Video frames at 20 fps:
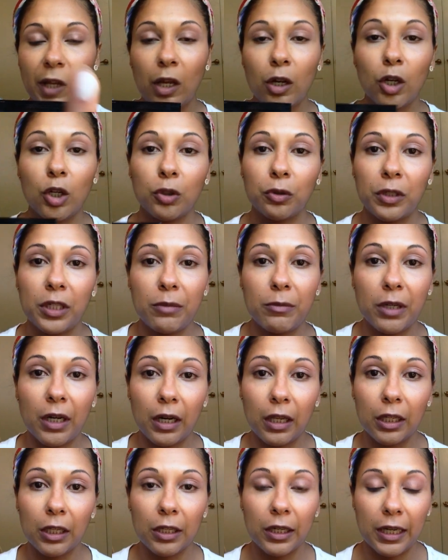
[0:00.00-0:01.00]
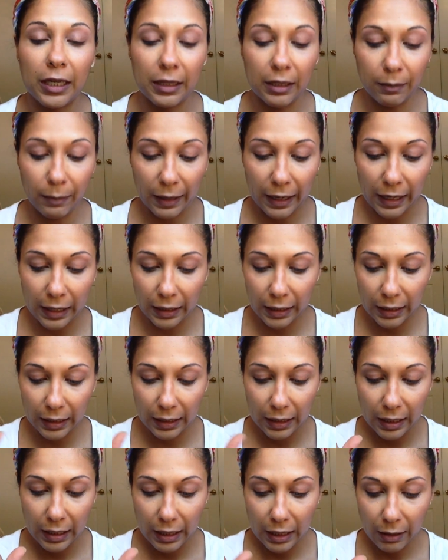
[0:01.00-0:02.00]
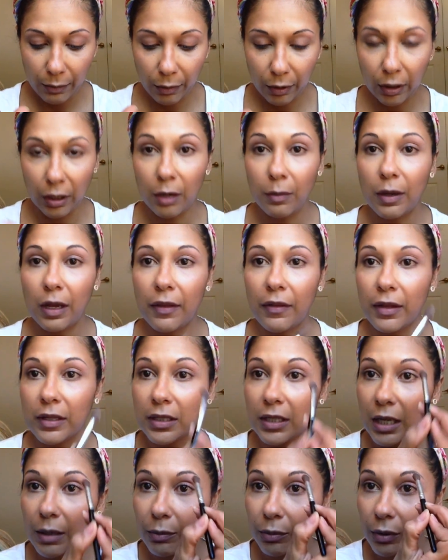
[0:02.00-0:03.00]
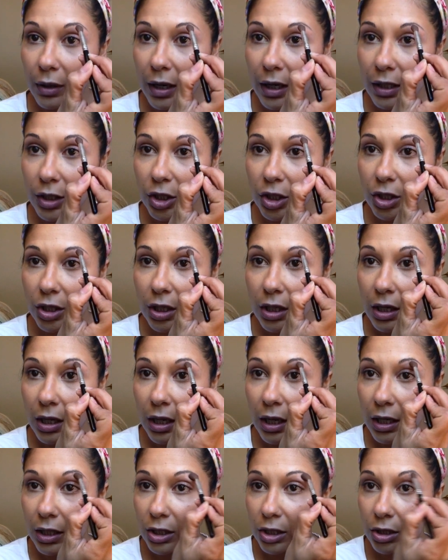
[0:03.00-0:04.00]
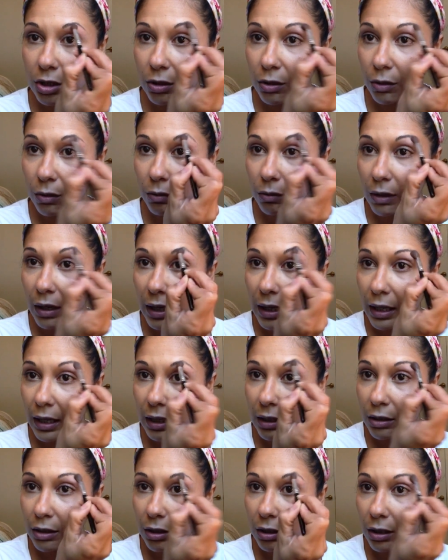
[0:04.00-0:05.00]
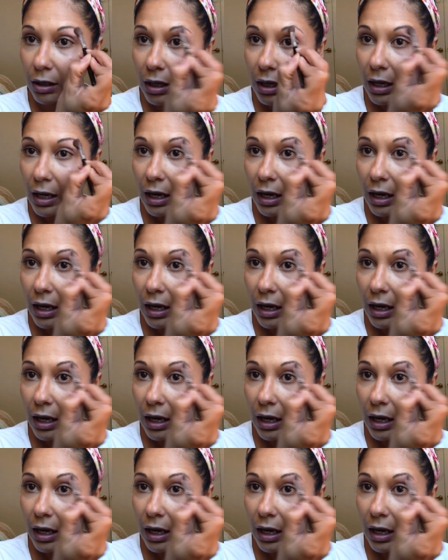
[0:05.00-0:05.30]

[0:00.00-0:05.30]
cream color in the palette. Put a little bit on that same brush and just go right under.